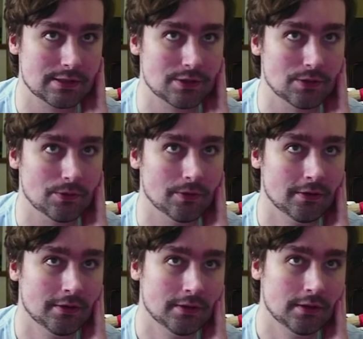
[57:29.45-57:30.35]
too
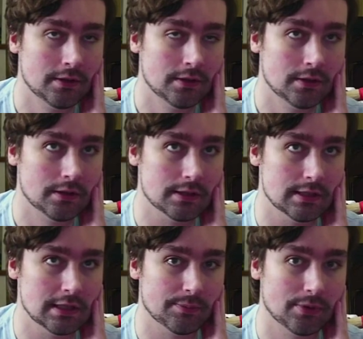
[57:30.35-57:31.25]

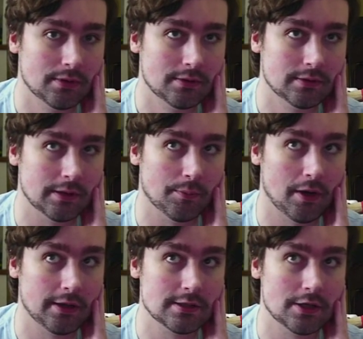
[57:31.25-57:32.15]
deep and
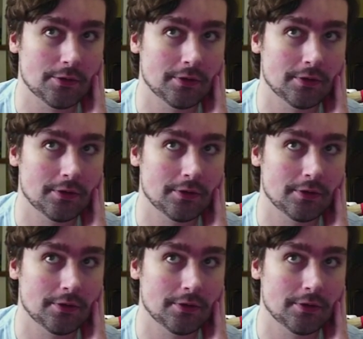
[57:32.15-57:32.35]
monotone.